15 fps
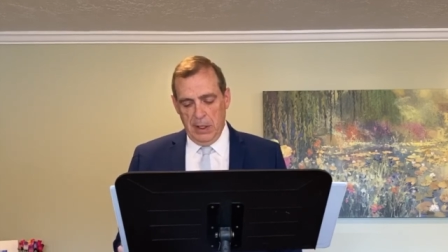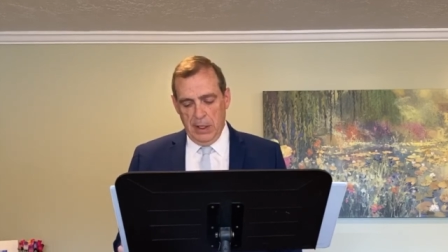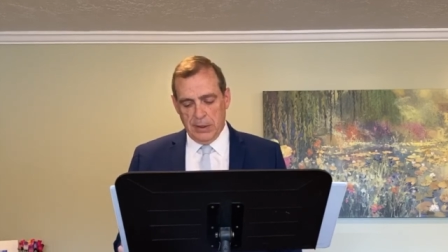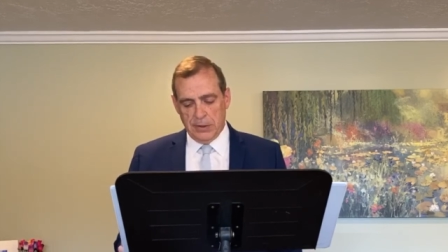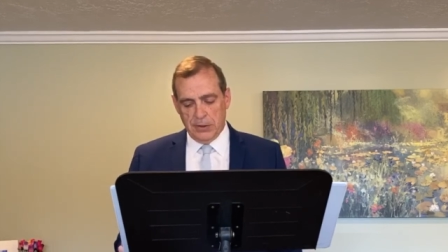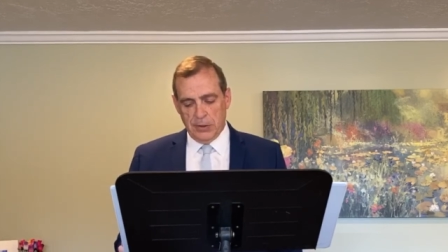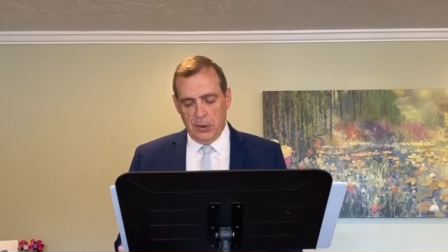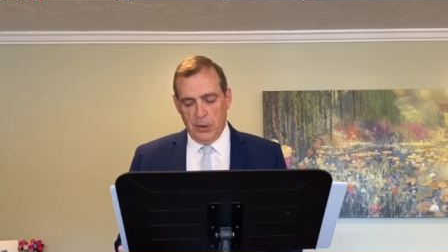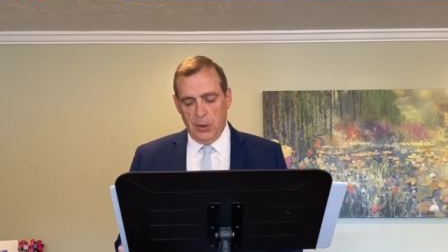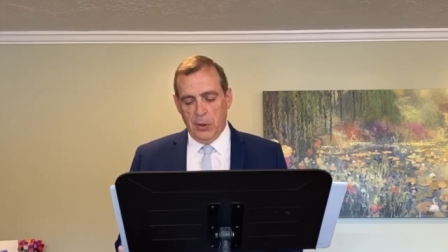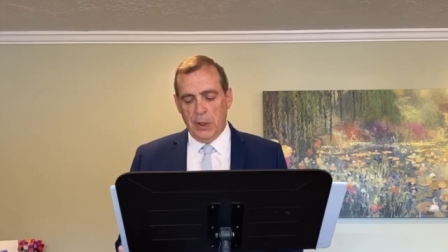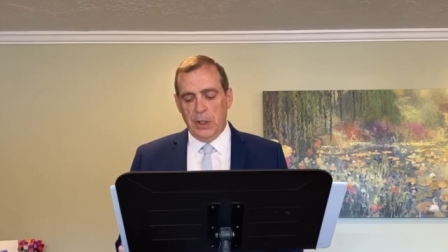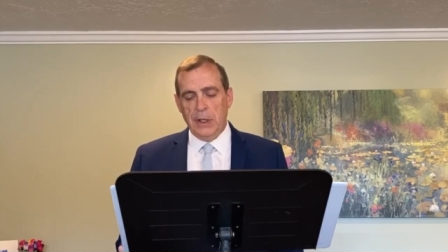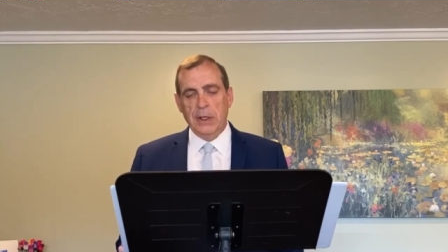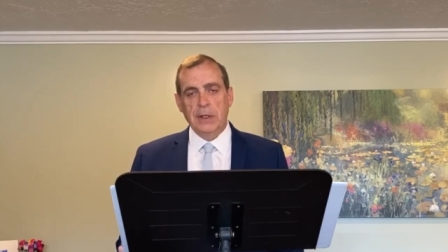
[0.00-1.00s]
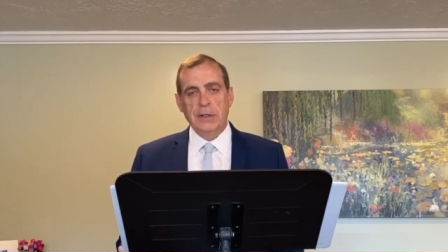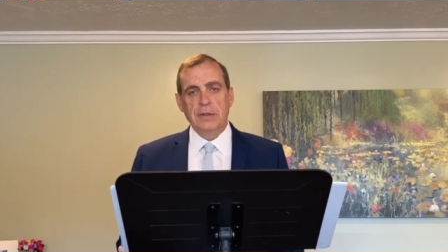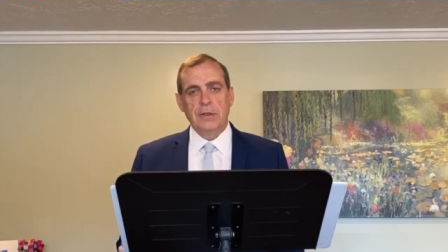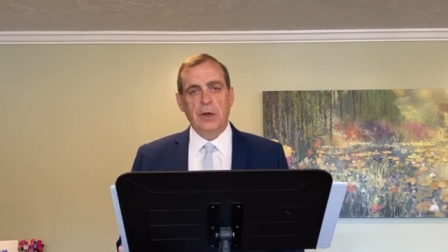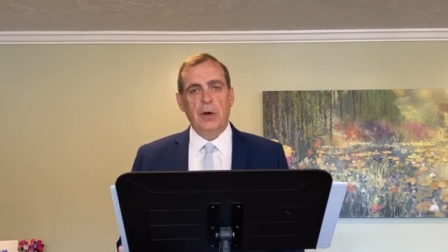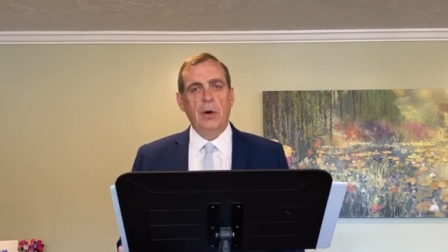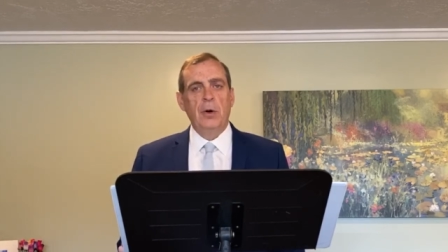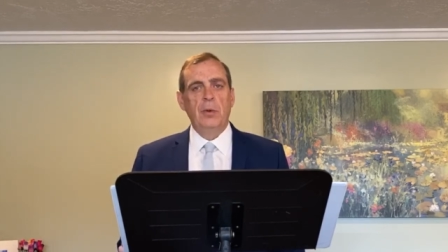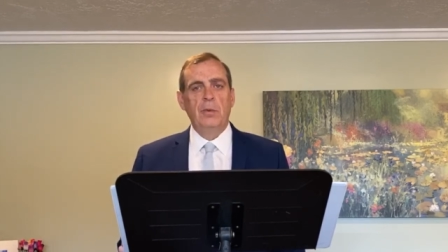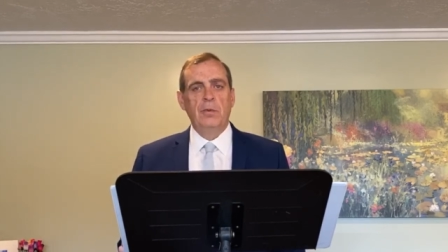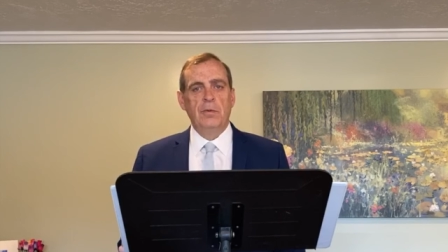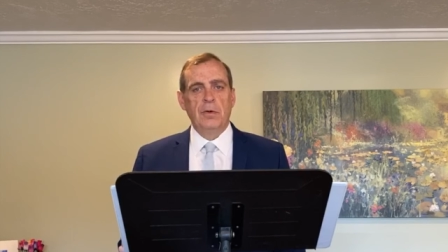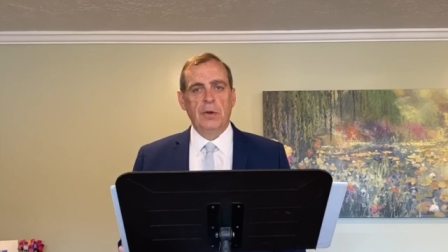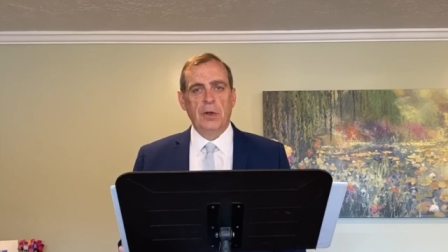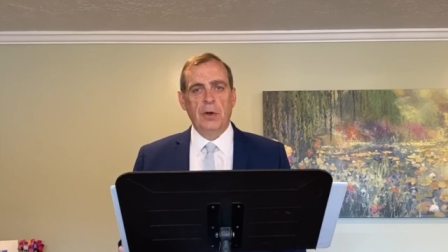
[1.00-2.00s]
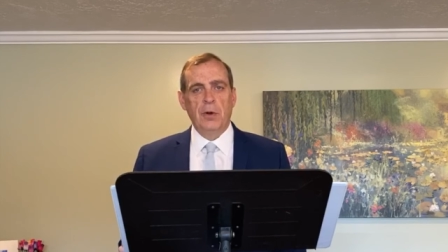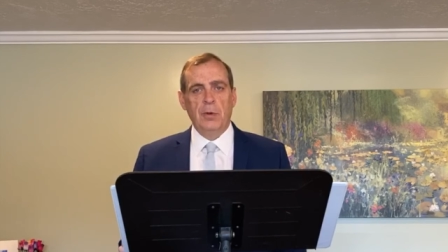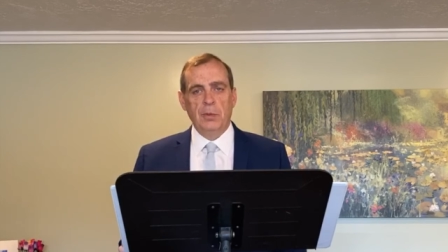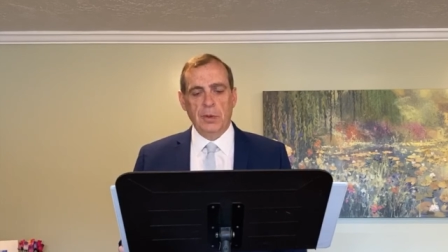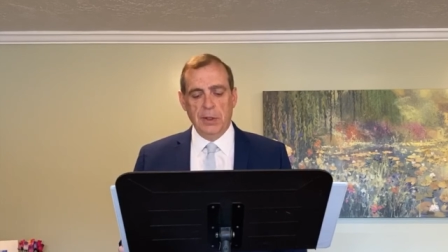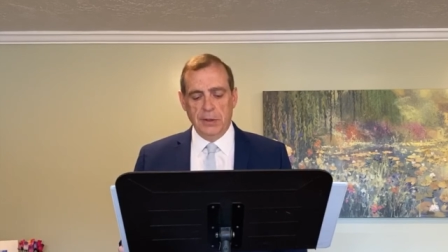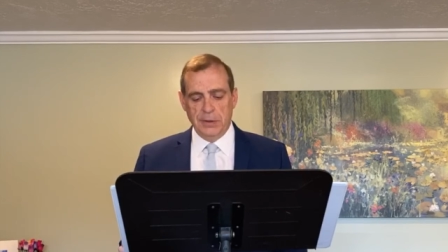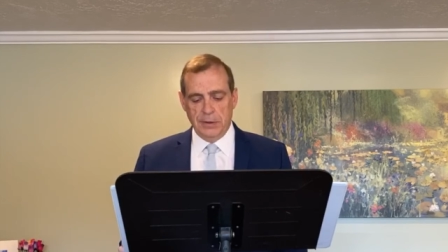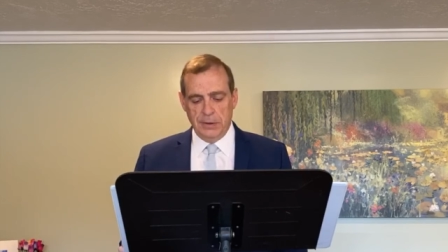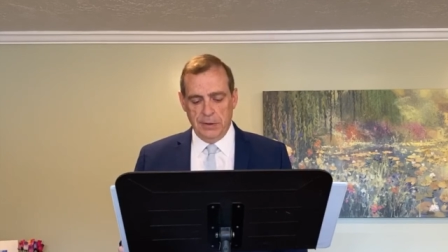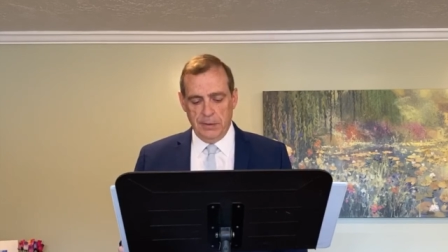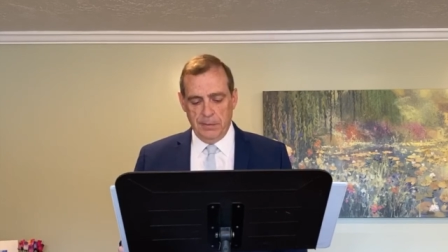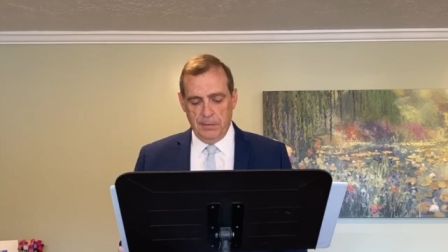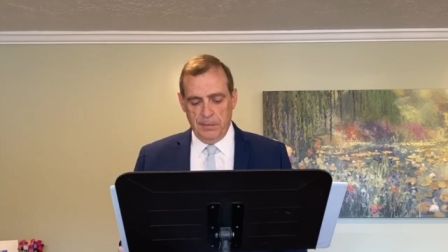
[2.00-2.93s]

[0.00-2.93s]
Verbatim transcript: And so he is the hope for the hopeless.